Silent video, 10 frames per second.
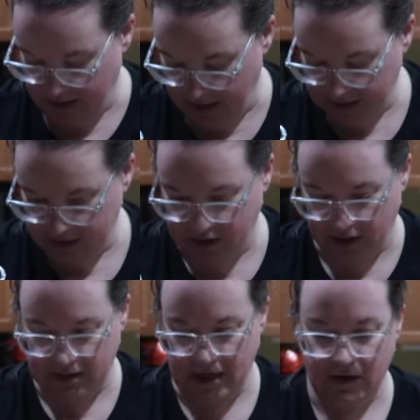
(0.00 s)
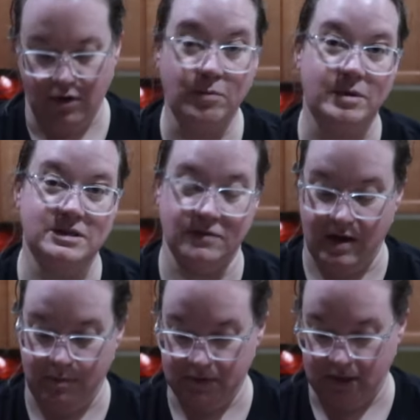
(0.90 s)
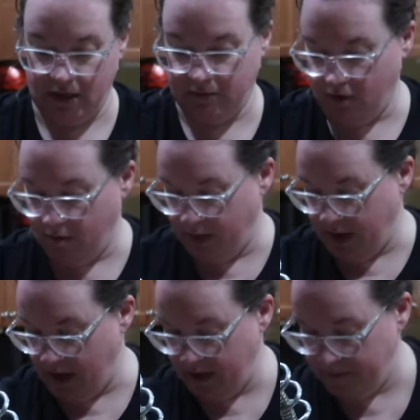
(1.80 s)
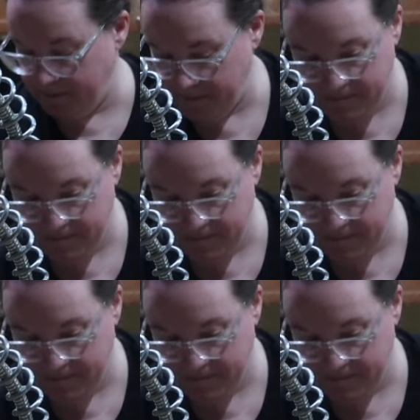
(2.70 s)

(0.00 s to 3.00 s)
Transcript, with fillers: I just chucked out a whole bunch of apples that had gone bad.